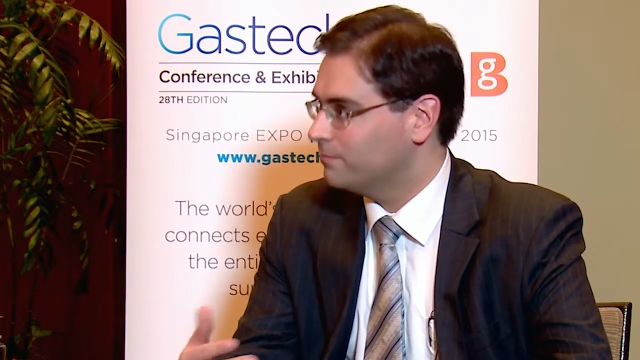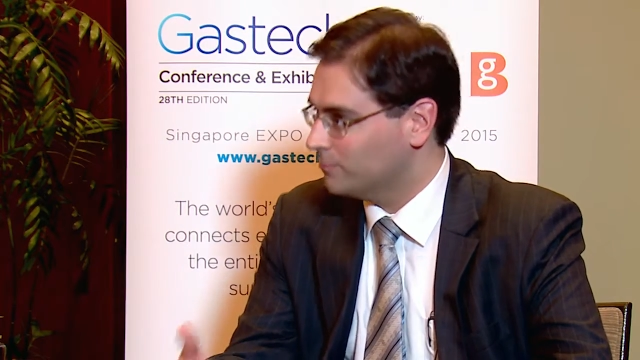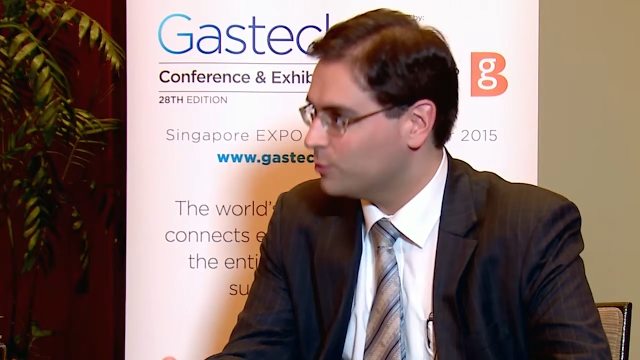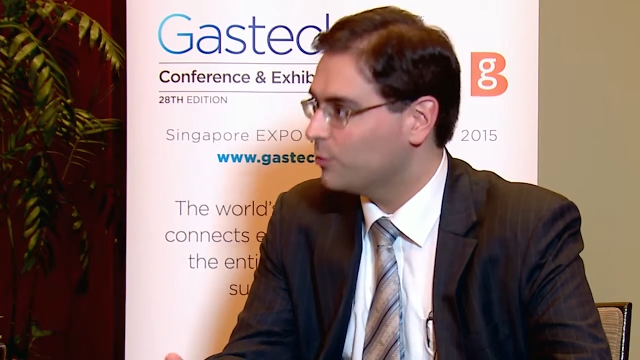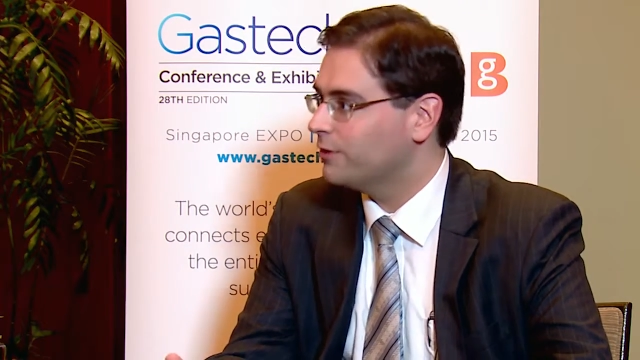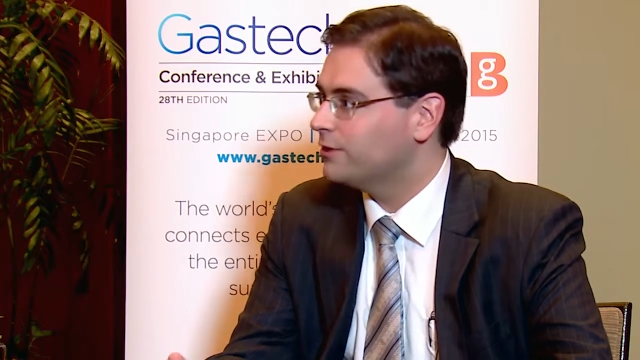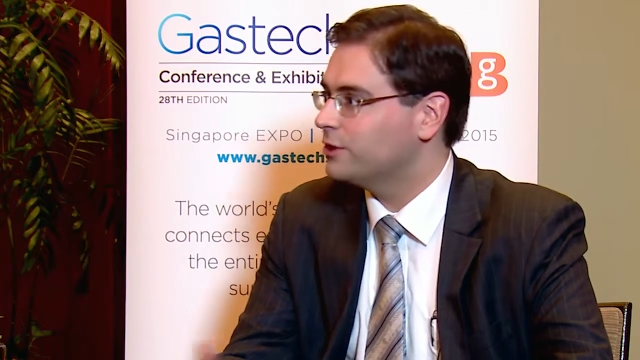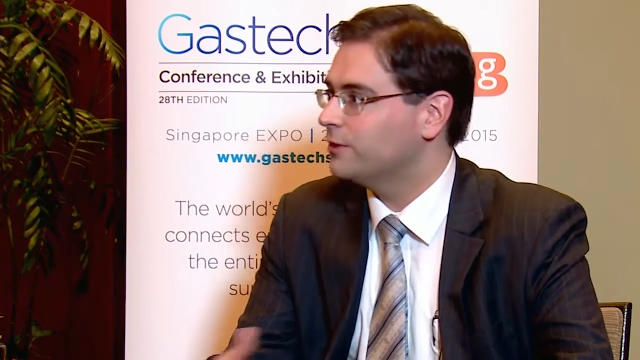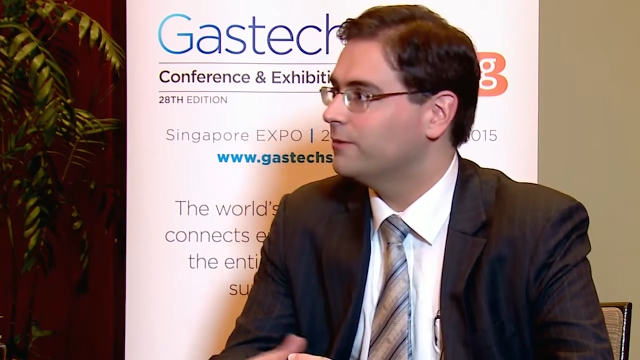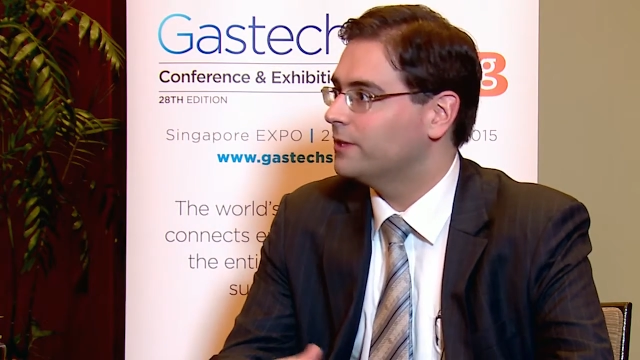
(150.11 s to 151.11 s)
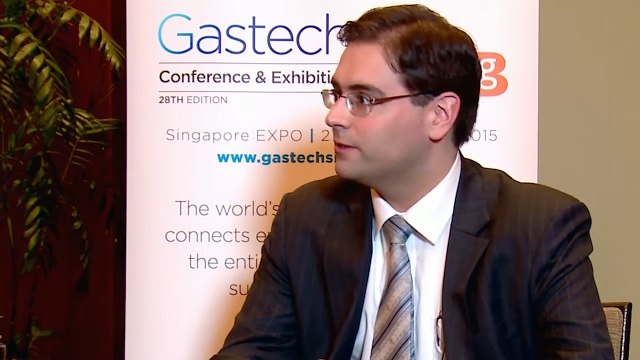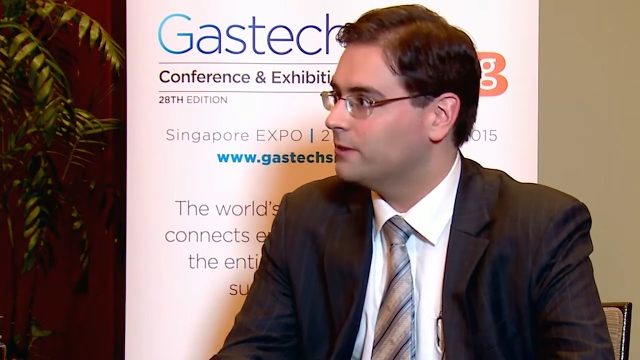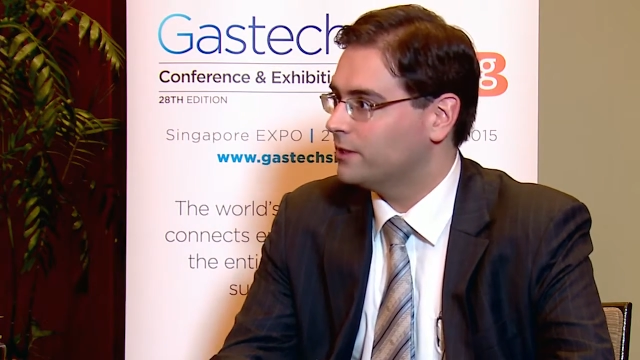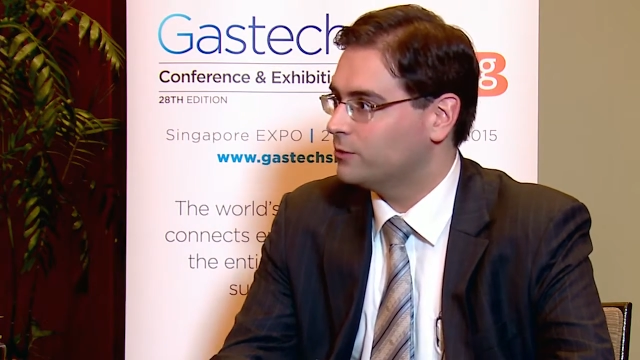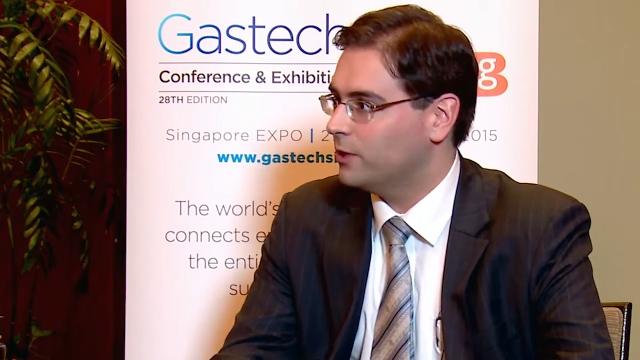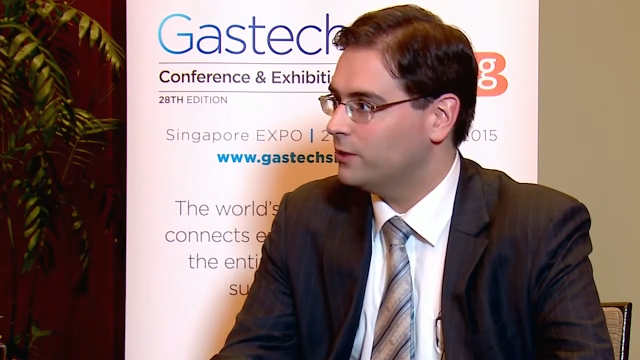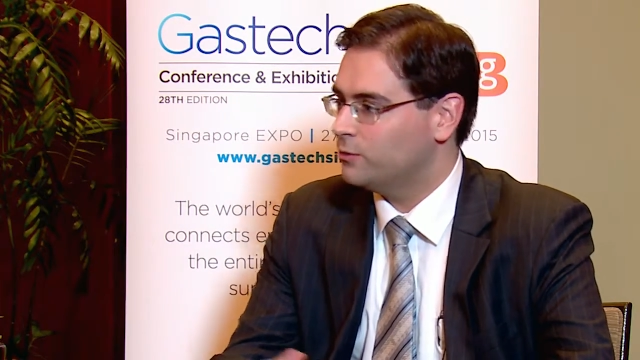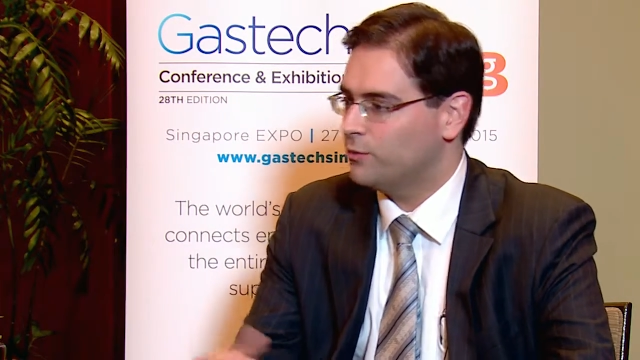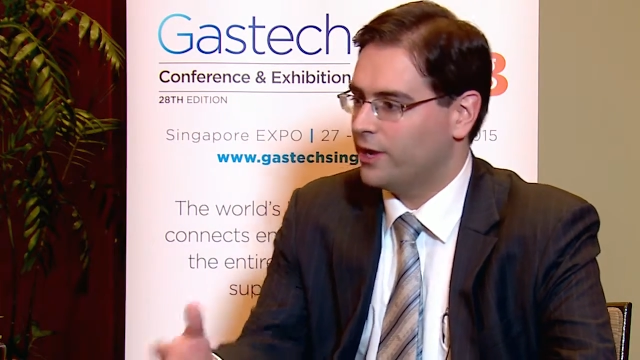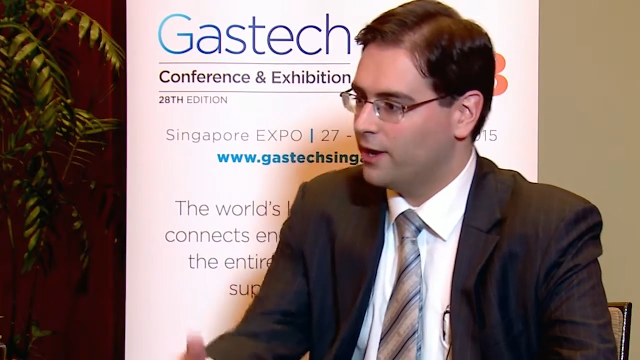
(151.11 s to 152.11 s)
much more efficient vessels as well, to
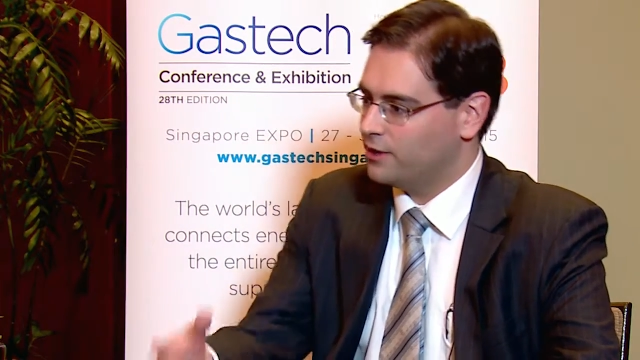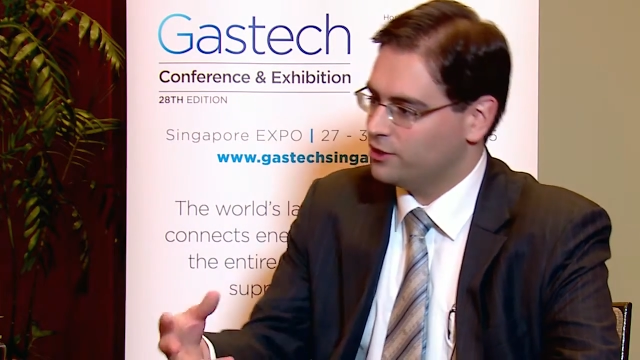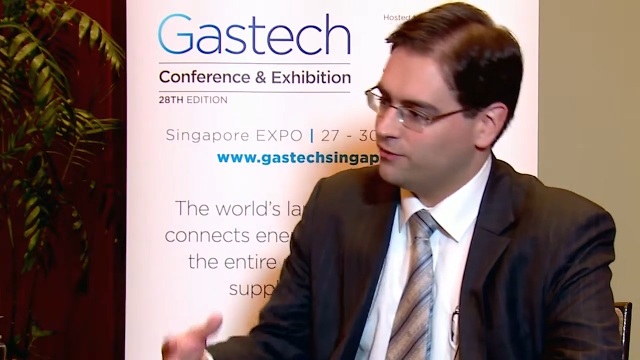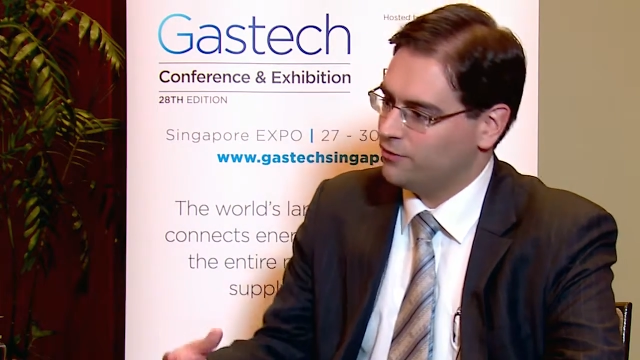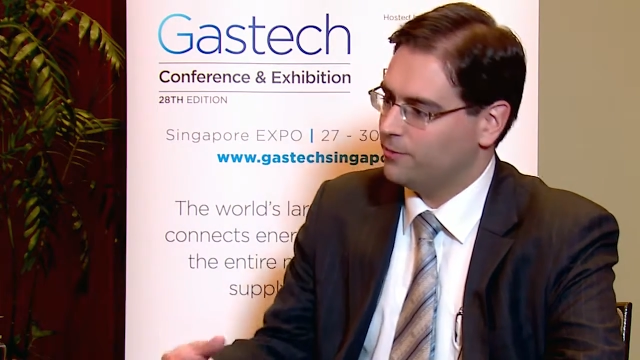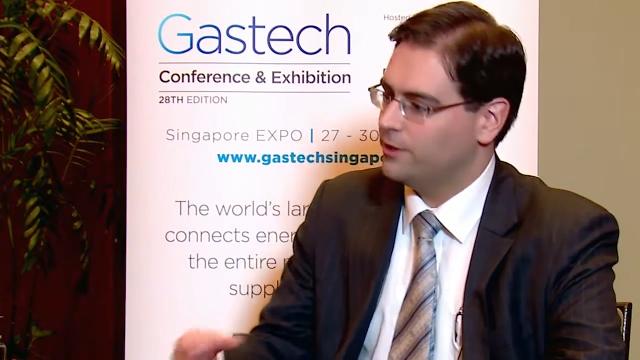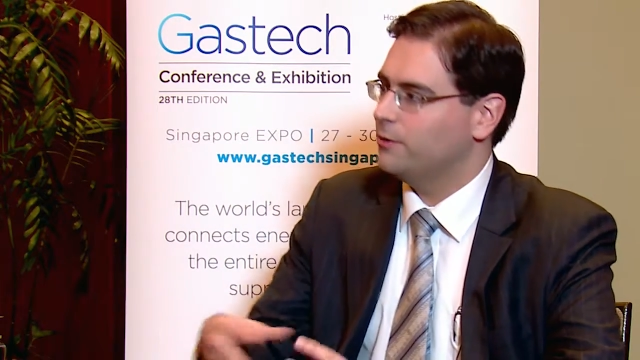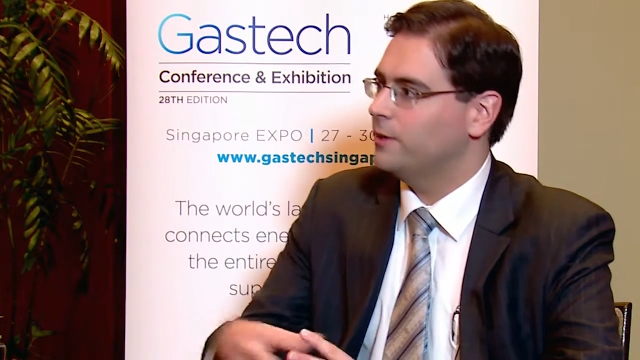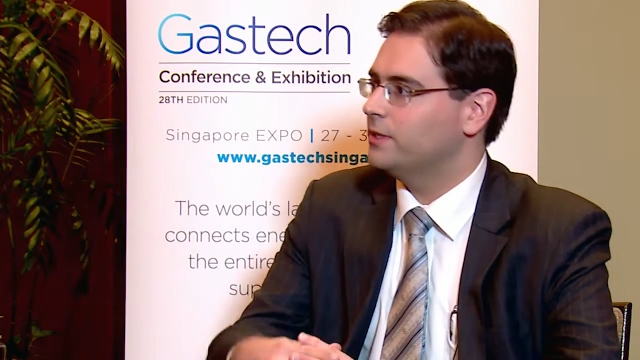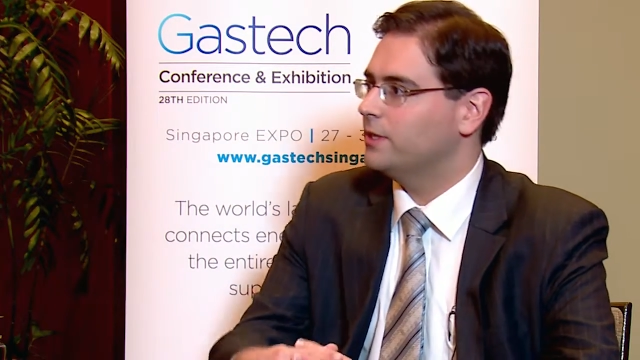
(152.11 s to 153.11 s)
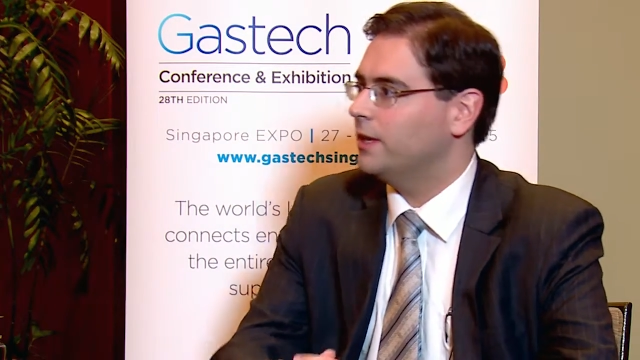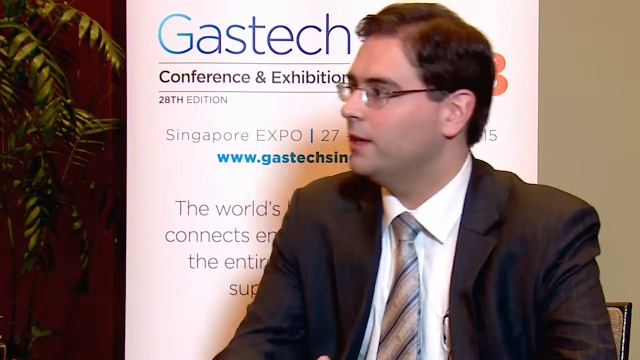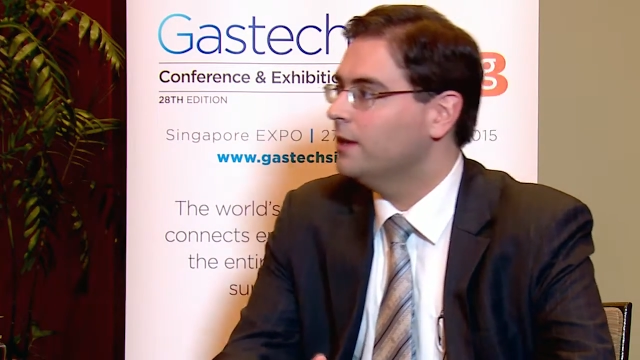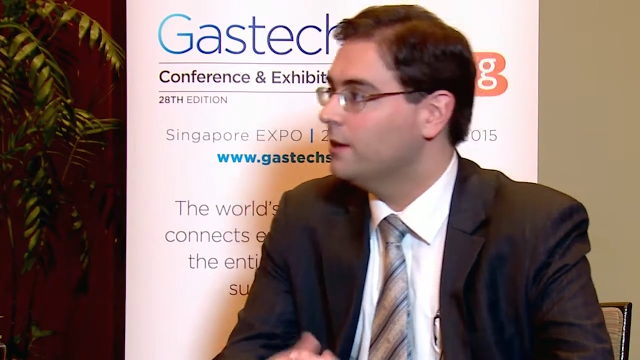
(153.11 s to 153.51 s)
bring LNG from the USA,